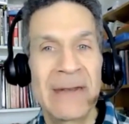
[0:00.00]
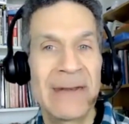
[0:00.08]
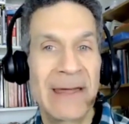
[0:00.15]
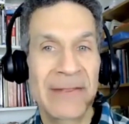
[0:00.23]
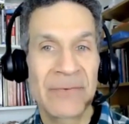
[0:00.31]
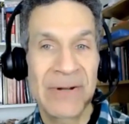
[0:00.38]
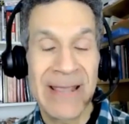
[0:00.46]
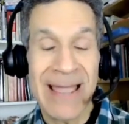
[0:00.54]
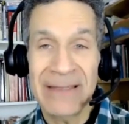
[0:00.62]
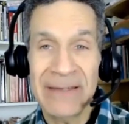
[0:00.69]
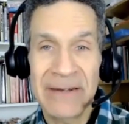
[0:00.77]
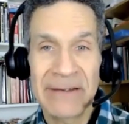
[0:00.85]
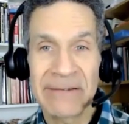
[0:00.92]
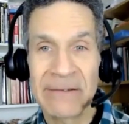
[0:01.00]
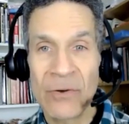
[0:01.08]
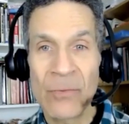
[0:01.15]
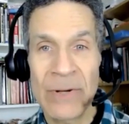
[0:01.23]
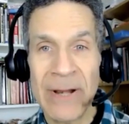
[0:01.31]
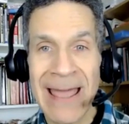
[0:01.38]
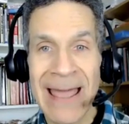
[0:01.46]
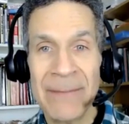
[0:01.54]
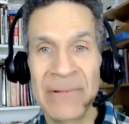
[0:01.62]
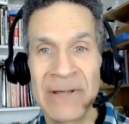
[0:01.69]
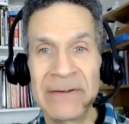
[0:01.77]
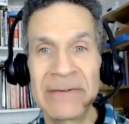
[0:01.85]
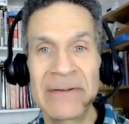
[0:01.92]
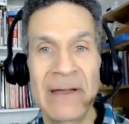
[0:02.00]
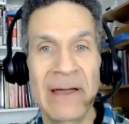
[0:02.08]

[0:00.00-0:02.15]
Now, the reality is, look what happened.